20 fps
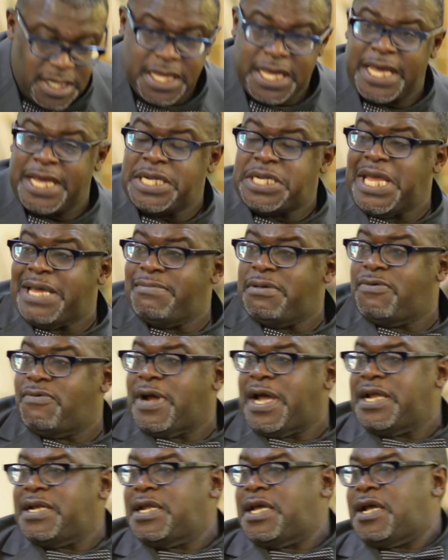Yeah, tell me
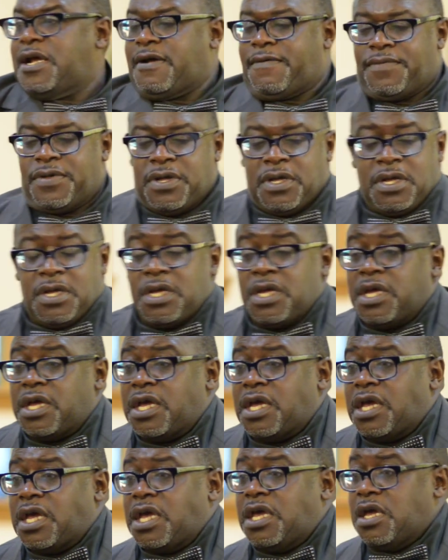right now,
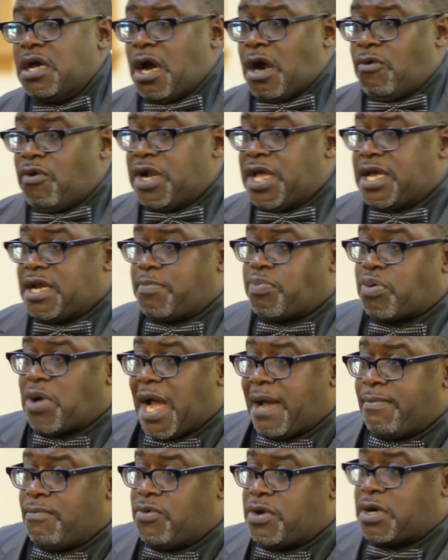he already had a
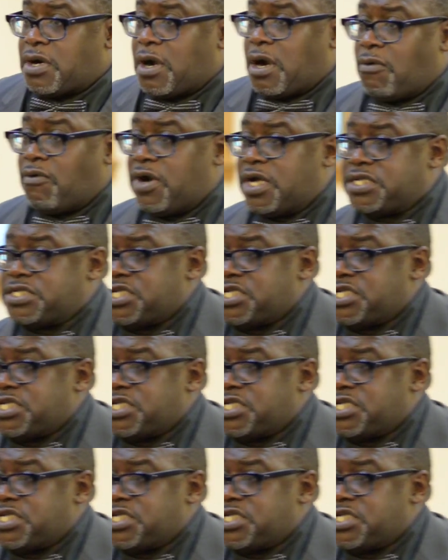problem with her already